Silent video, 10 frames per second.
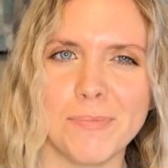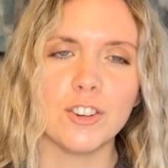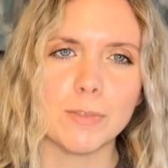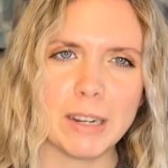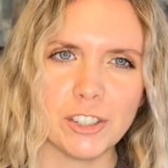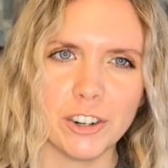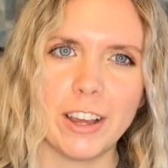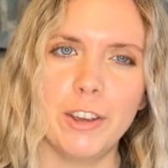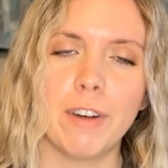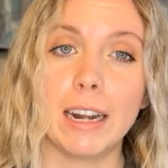Just make sure that
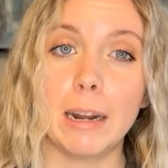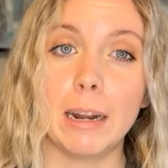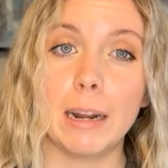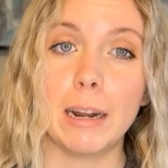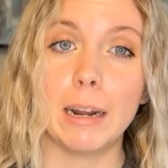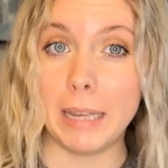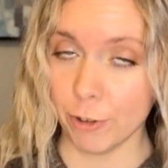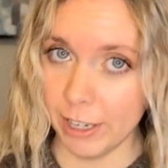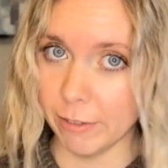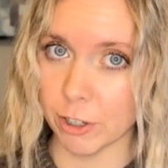you find a free
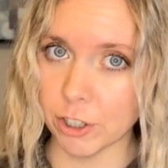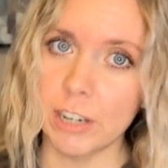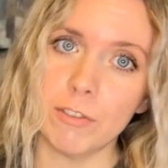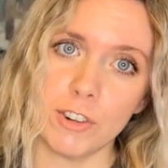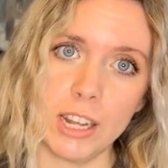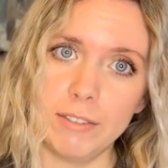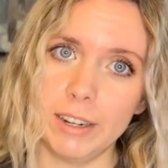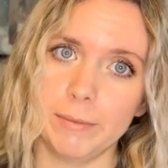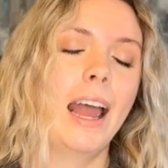version for safety.